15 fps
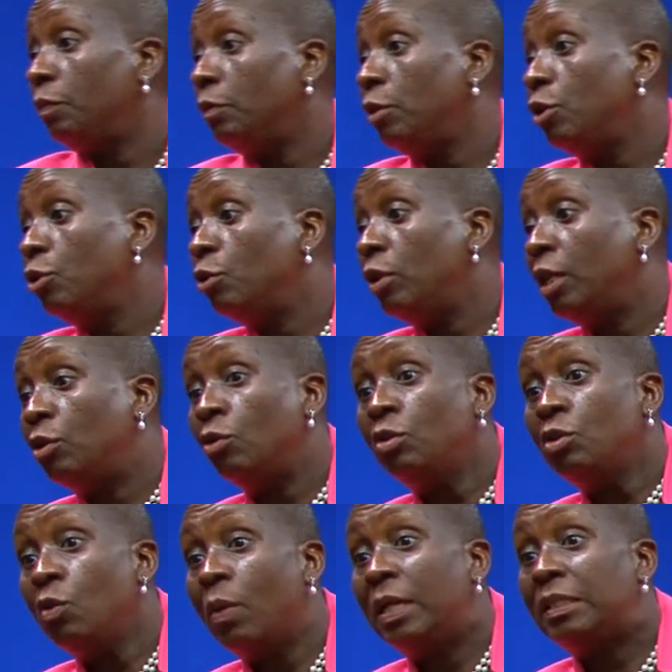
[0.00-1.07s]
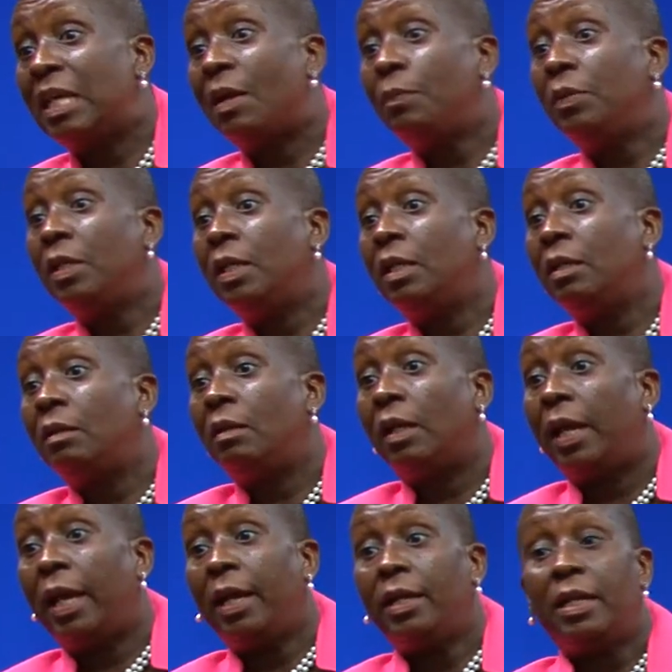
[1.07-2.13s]
You know, they don't know what's happening
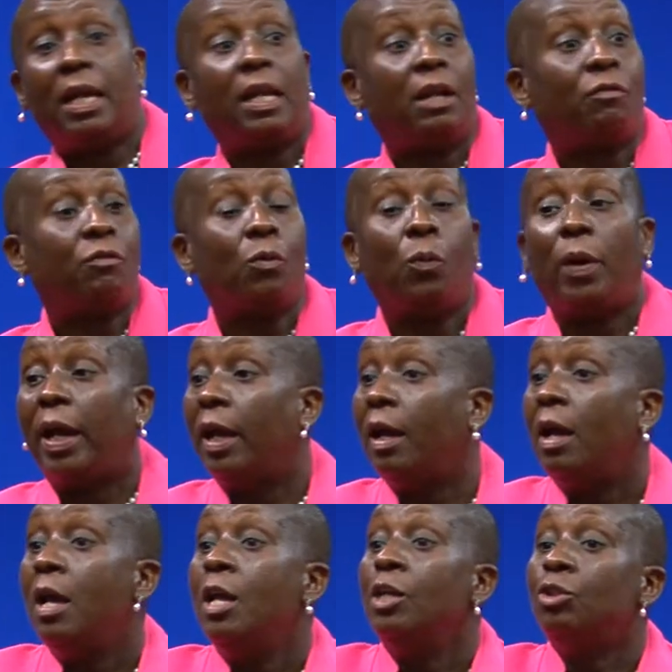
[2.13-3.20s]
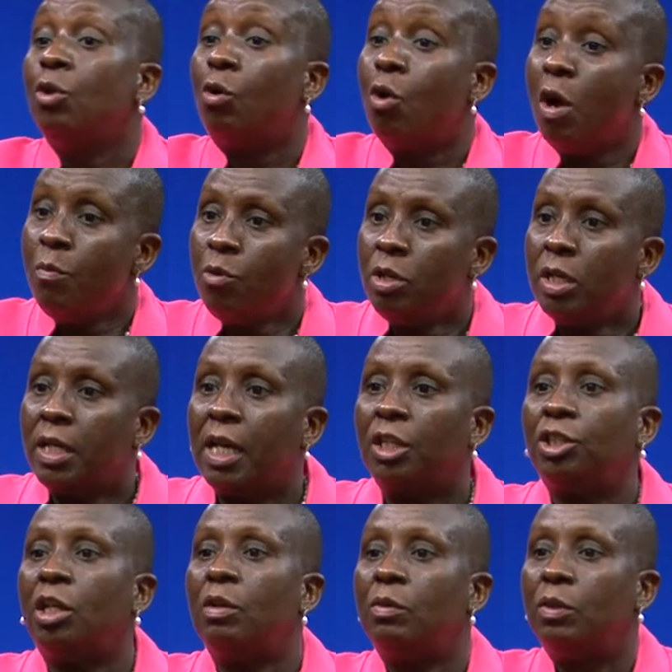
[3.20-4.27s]
here, there, and everywhere. So
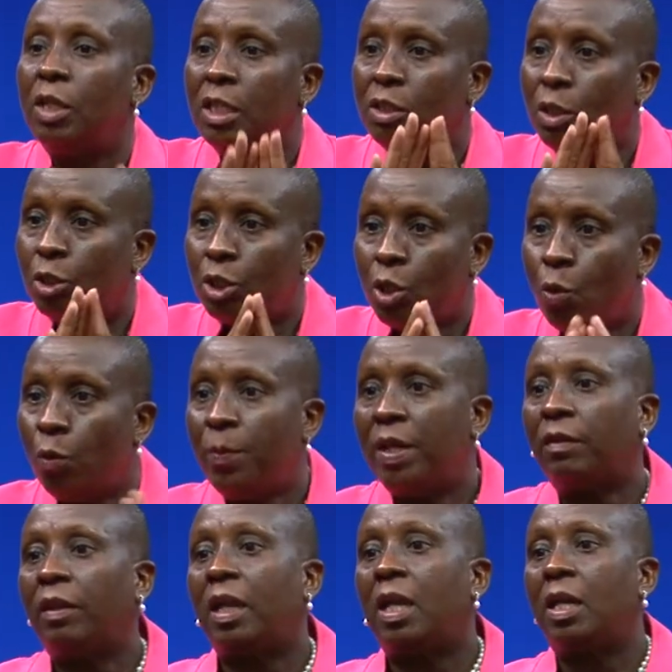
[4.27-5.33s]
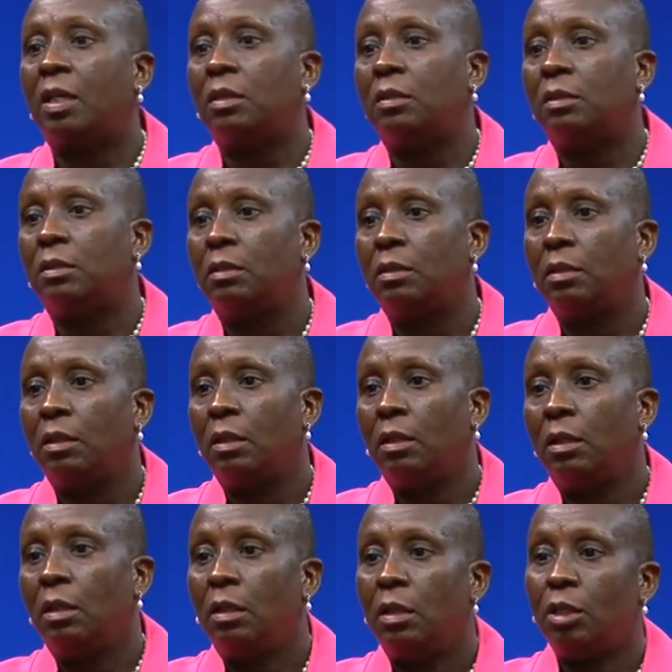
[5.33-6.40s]
communication, these are two big things.
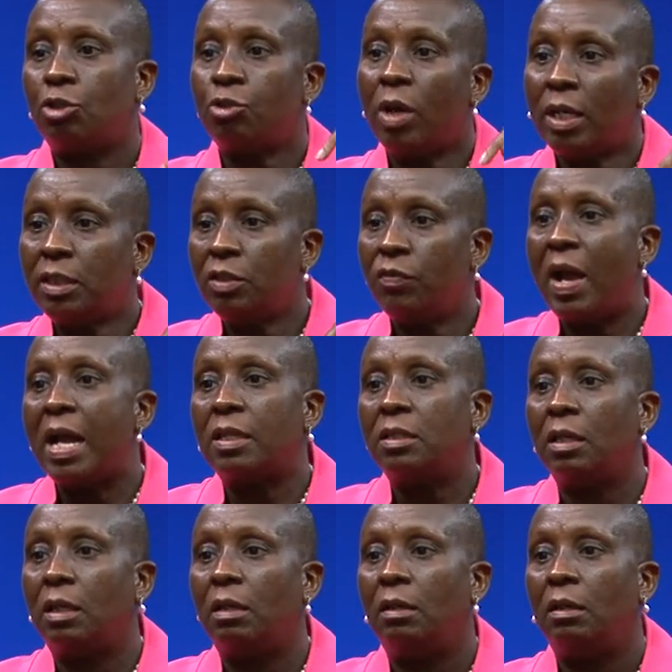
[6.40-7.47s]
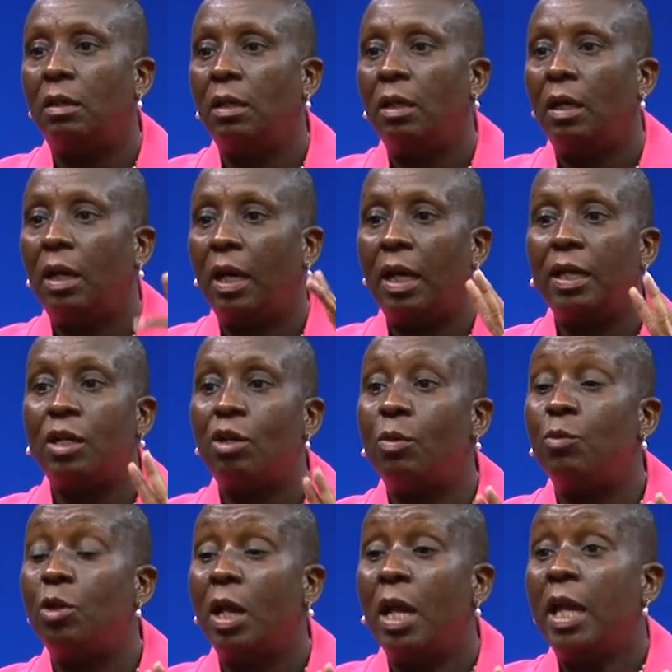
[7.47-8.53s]
The trust factor and the
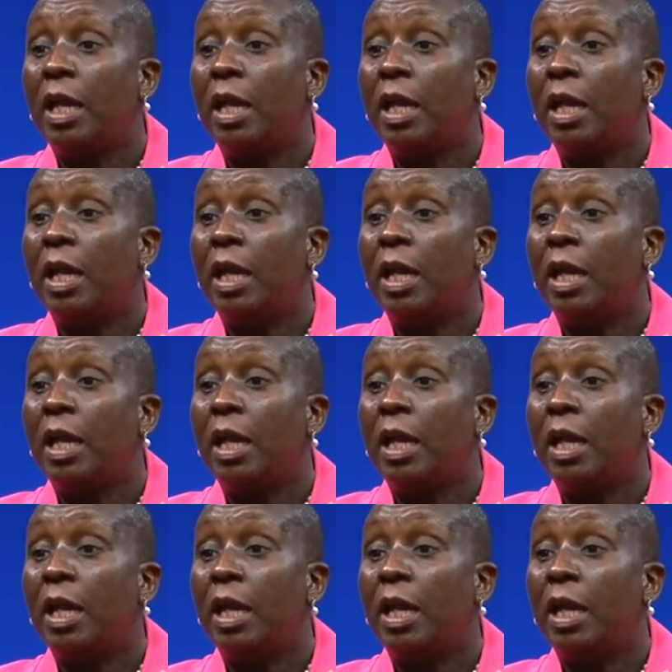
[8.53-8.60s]
community.